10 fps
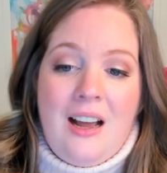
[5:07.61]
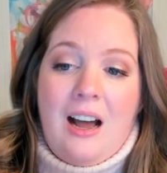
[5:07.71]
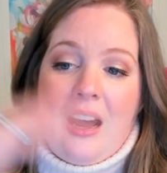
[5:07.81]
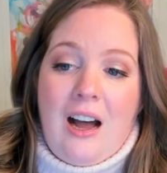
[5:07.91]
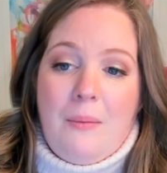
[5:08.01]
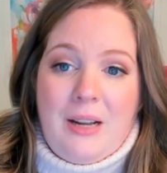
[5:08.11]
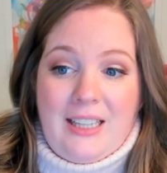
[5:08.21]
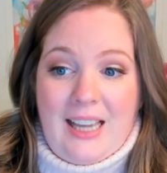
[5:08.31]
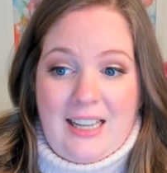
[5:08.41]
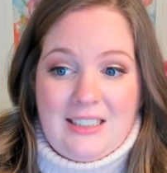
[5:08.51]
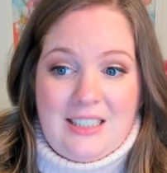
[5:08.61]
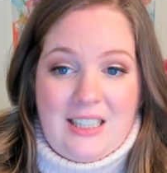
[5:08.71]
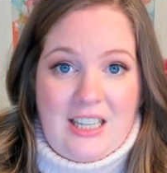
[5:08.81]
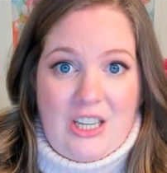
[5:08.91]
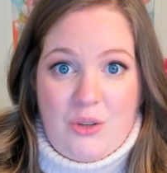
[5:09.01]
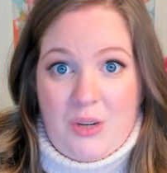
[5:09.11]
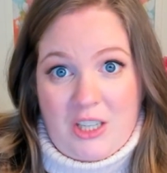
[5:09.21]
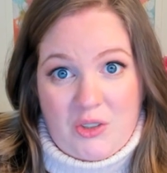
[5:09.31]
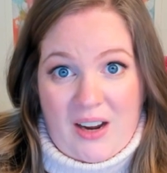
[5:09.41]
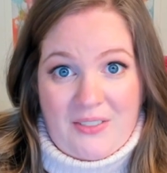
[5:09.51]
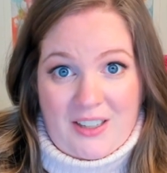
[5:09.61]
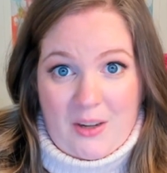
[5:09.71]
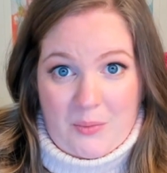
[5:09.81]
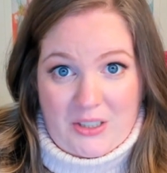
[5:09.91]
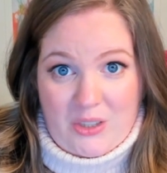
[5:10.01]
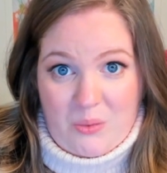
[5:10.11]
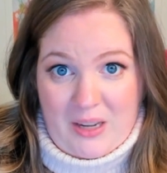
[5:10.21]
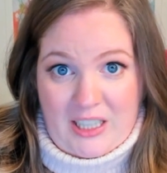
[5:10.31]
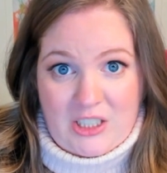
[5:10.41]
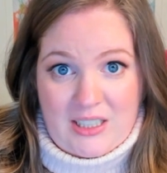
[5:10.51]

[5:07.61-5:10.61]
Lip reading: against the unique traffic coming to the page.